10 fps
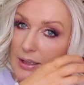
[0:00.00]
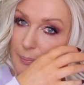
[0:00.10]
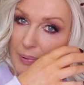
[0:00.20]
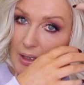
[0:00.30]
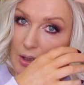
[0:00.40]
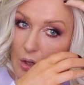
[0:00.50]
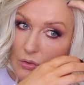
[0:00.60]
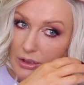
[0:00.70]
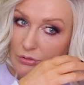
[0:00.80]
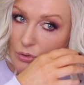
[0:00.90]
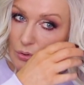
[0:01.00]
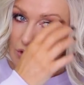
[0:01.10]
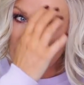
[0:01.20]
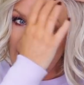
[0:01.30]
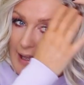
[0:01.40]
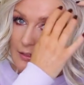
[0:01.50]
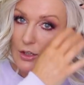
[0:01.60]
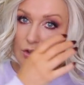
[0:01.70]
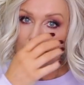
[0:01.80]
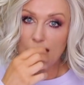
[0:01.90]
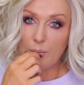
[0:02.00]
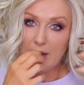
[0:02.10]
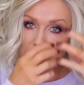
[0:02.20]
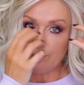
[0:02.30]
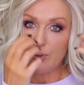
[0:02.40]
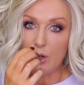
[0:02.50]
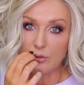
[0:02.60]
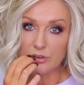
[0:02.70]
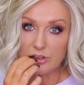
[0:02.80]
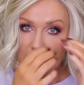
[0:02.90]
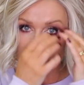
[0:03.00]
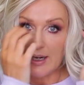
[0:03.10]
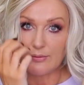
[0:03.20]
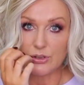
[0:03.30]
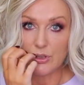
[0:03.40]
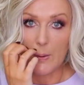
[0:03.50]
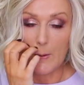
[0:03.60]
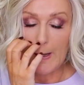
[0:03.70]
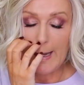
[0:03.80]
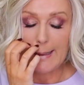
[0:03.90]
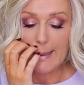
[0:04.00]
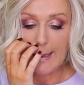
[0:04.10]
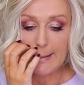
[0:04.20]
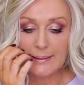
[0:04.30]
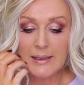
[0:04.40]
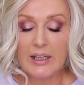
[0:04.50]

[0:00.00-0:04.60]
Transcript: a bit longer root and not so much blonde around your hairline.